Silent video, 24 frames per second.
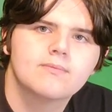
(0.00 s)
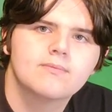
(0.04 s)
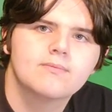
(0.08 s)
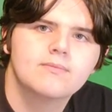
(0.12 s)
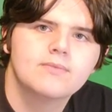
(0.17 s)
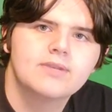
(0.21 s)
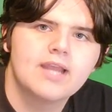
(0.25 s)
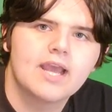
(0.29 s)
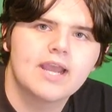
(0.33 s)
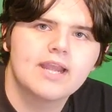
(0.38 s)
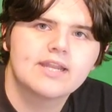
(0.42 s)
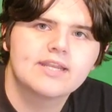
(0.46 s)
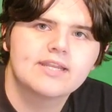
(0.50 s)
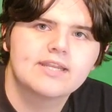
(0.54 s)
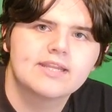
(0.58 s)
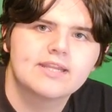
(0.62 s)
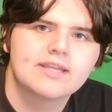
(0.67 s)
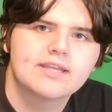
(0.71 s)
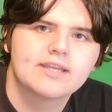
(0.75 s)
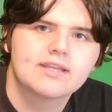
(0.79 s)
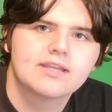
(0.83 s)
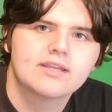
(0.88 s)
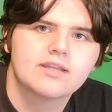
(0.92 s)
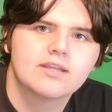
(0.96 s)

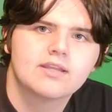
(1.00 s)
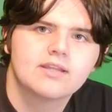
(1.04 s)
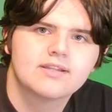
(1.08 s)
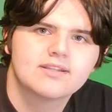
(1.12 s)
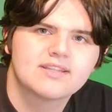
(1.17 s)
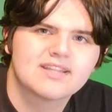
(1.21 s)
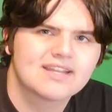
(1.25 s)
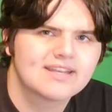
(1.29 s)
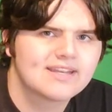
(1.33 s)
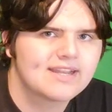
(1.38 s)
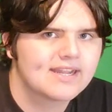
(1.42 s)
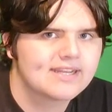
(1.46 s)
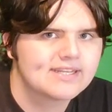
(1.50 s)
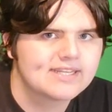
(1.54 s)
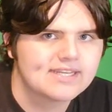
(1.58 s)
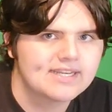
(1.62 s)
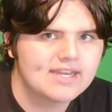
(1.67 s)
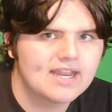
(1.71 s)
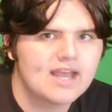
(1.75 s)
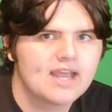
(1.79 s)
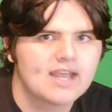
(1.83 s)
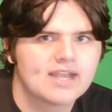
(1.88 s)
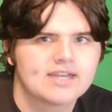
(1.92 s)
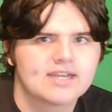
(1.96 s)
90 to
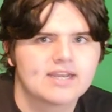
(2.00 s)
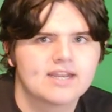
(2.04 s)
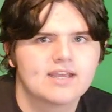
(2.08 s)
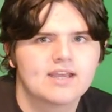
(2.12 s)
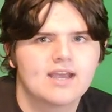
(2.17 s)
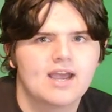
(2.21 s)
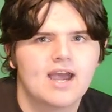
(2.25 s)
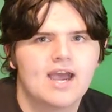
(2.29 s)
99,